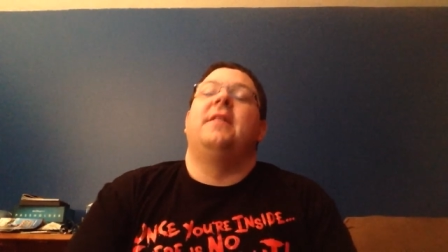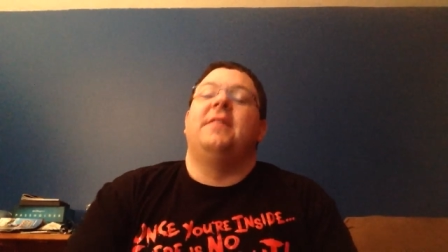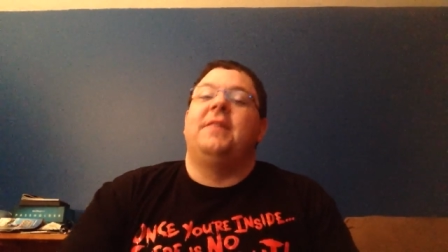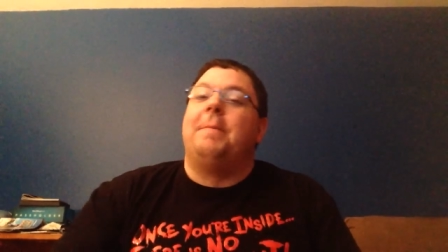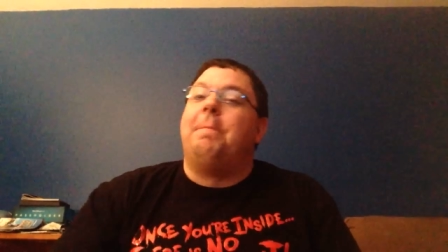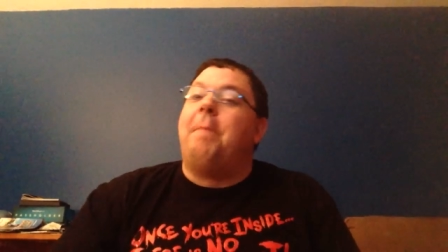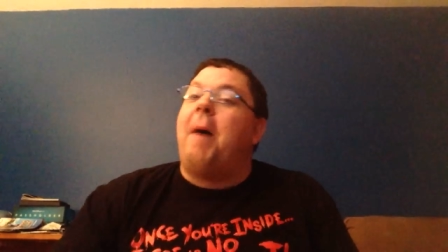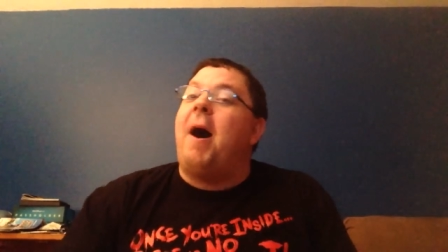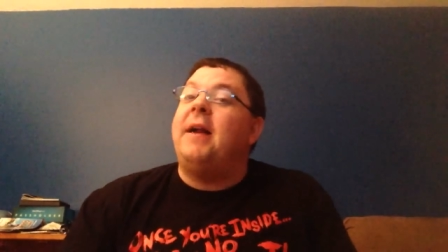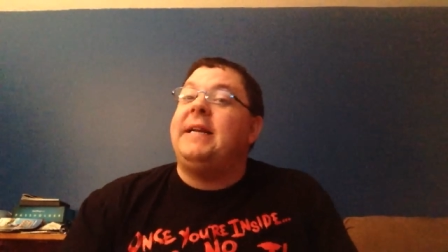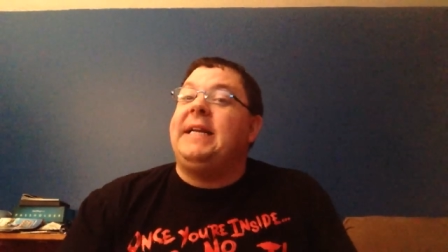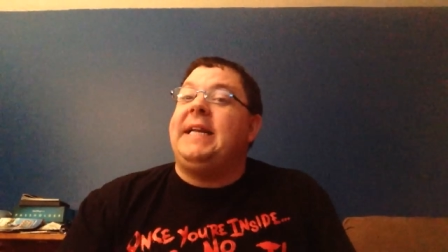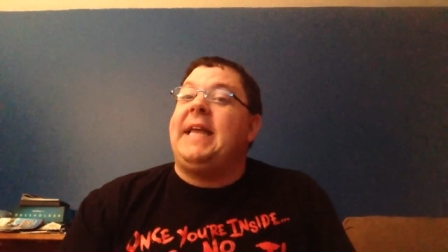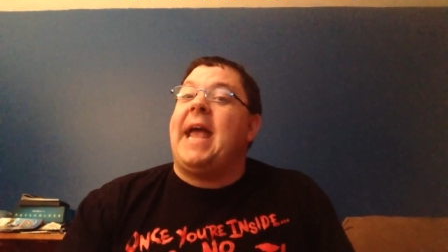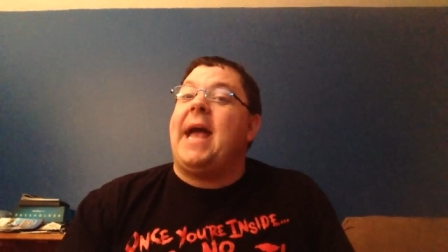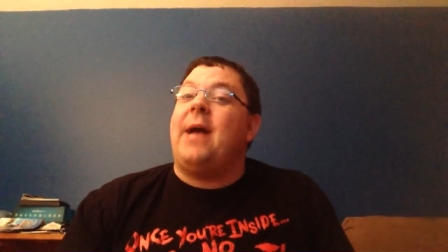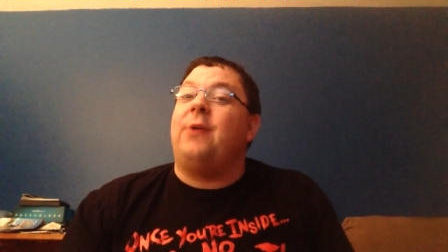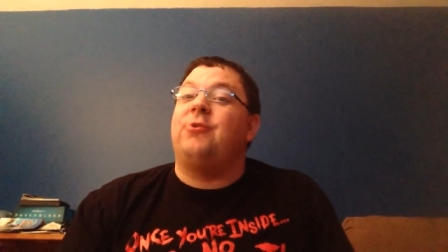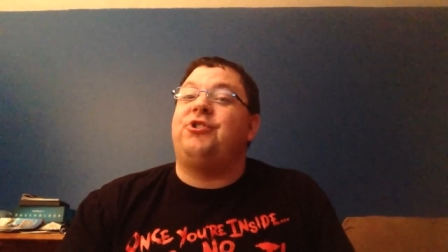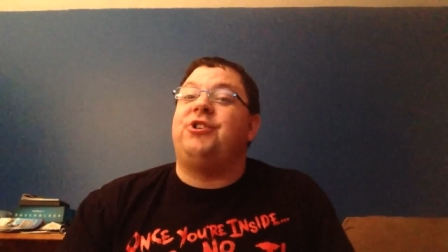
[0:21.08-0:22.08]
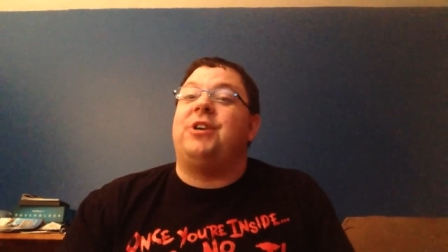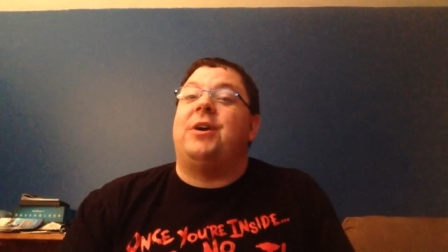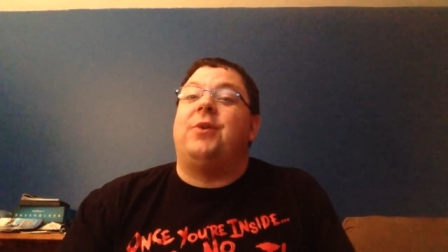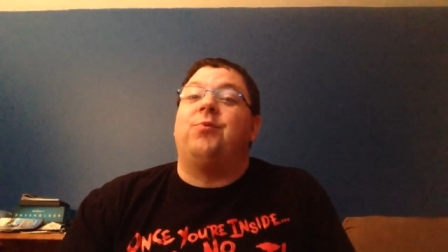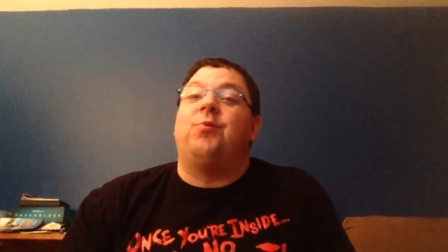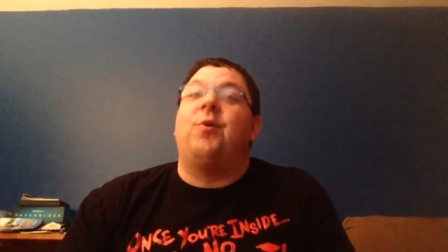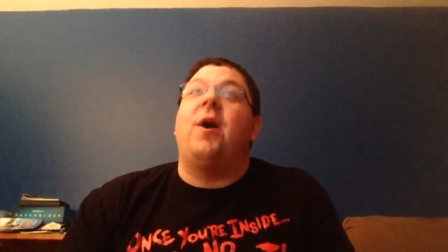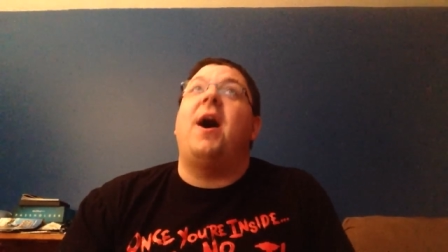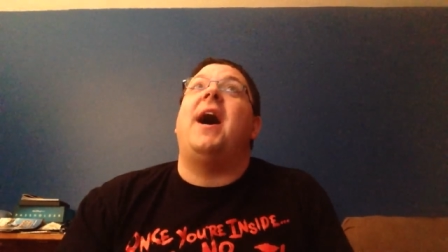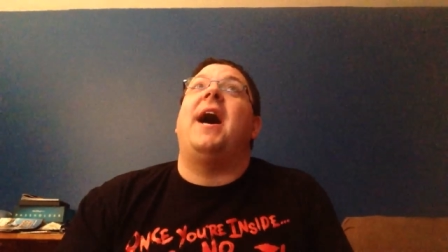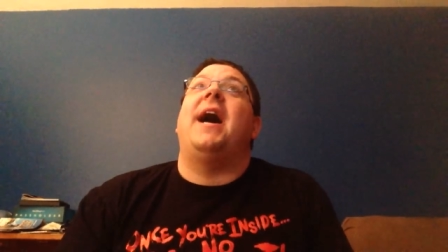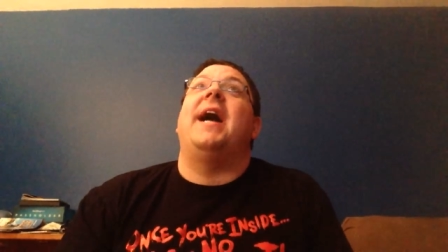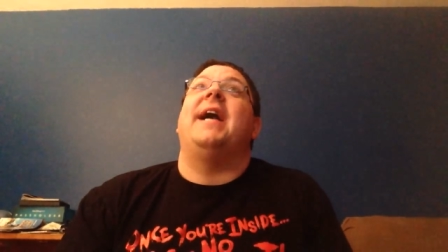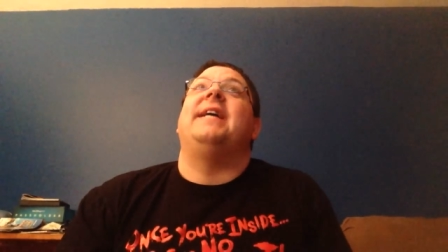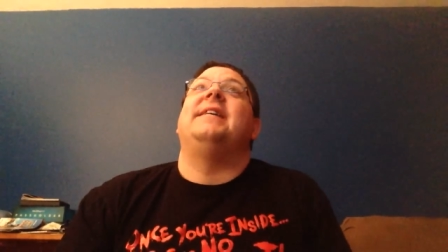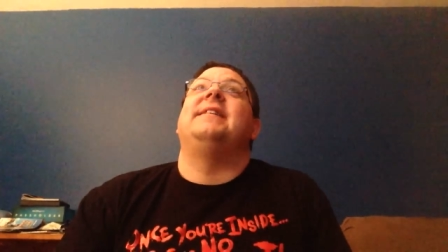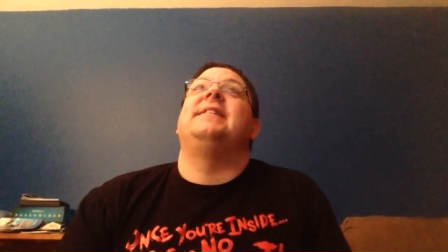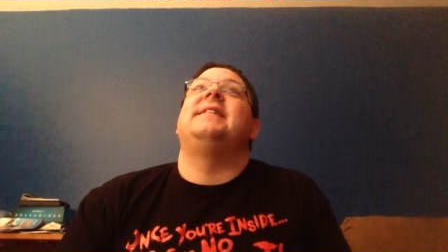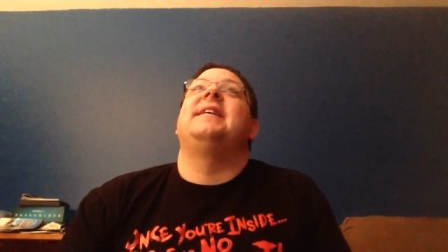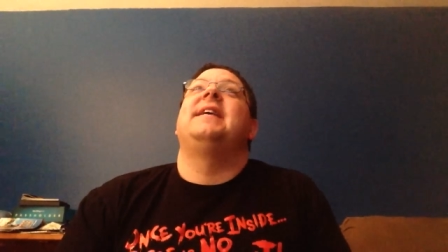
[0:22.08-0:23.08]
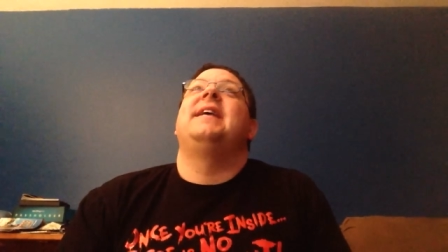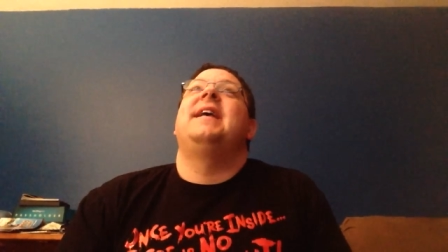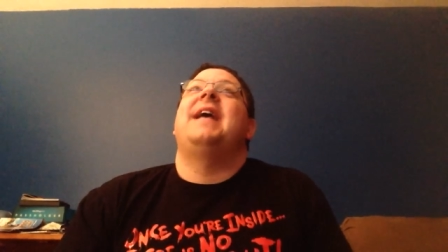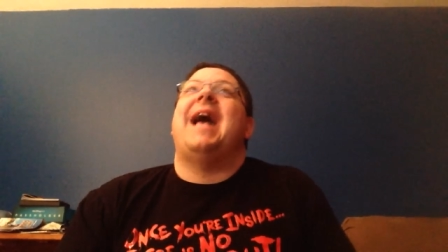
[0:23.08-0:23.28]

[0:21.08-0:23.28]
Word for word: The body count shall rise